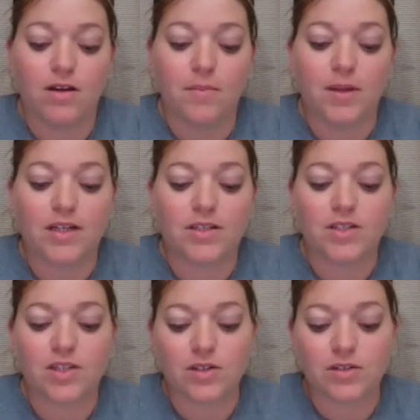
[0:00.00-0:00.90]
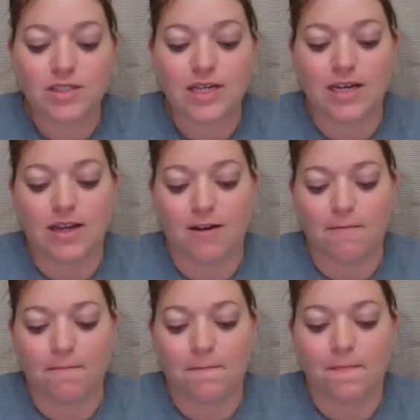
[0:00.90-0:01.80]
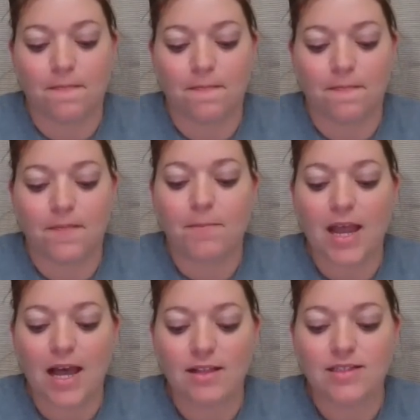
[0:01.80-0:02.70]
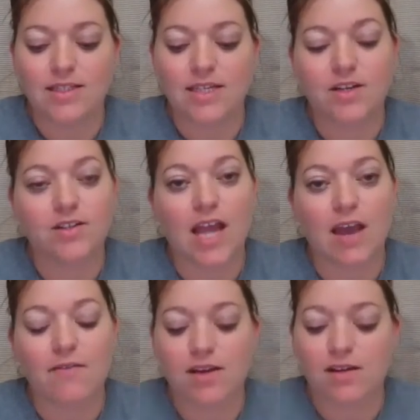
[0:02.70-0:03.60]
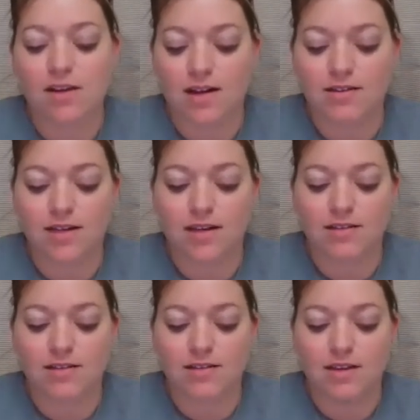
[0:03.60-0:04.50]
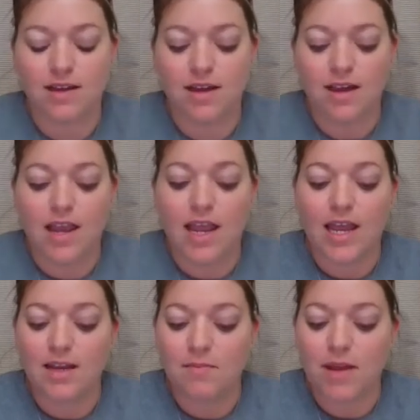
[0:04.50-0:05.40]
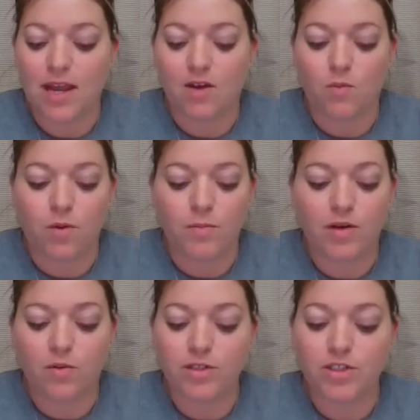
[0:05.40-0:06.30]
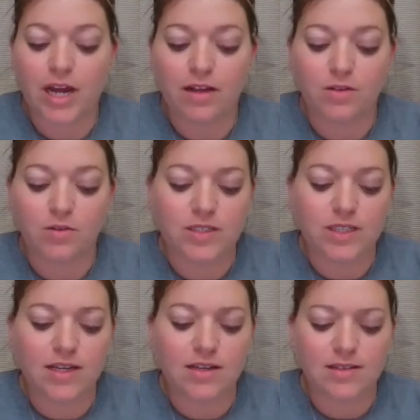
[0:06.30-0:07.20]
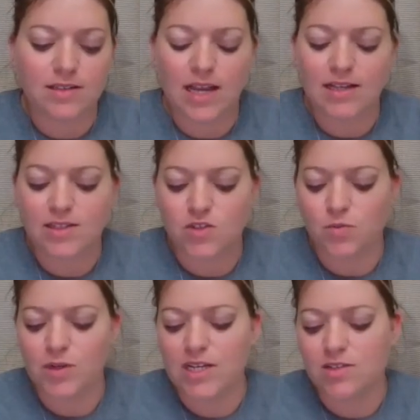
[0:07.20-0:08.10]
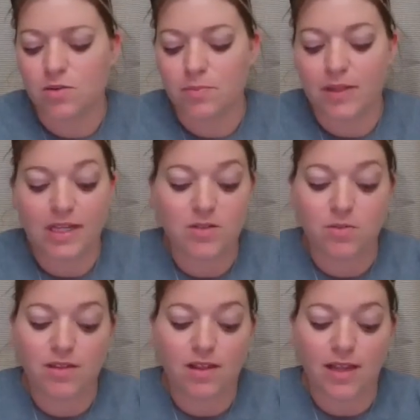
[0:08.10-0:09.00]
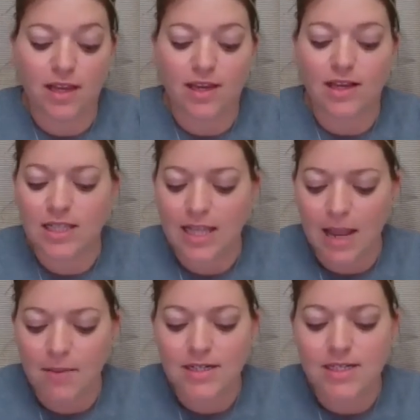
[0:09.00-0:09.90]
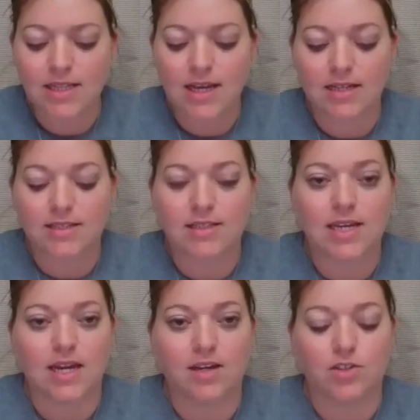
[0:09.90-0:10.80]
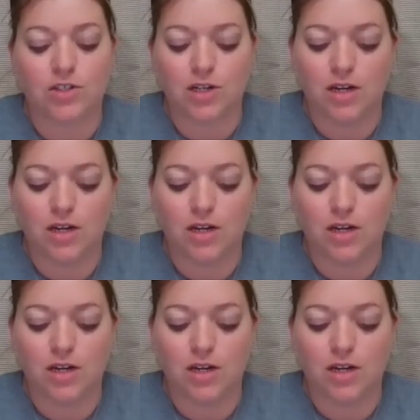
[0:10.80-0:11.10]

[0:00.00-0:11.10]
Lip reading: Because Thursday night, the Palace Theater is having a contest. Any man, woman, or child who sings, dances, reads, or plays worth a lick can climb onto that stage.